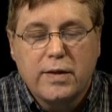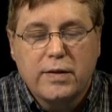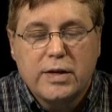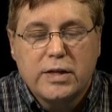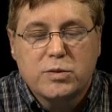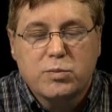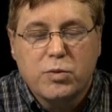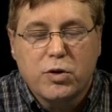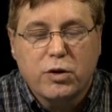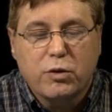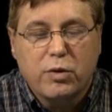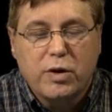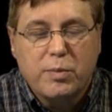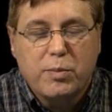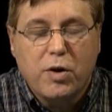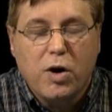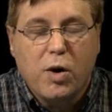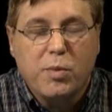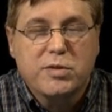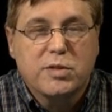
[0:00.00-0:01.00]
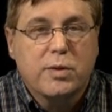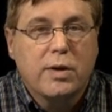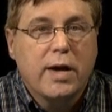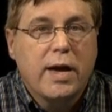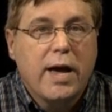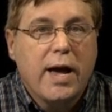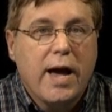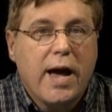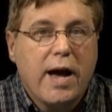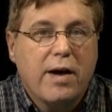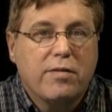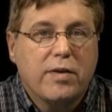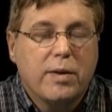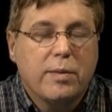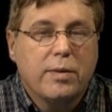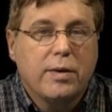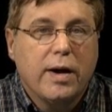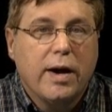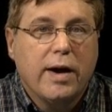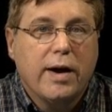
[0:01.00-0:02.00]
these mercury bulbs have
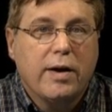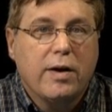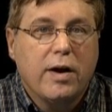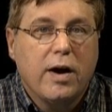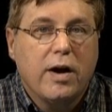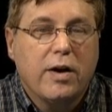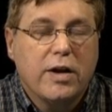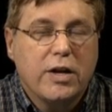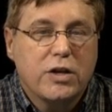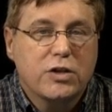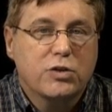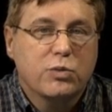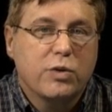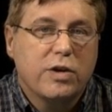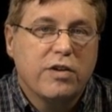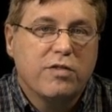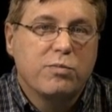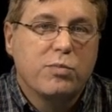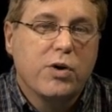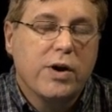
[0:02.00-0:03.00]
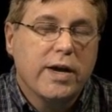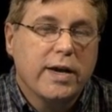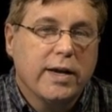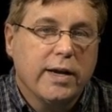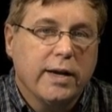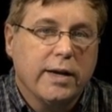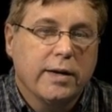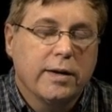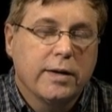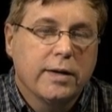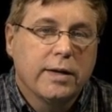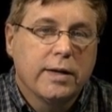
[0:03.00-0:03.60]
a history of breaking.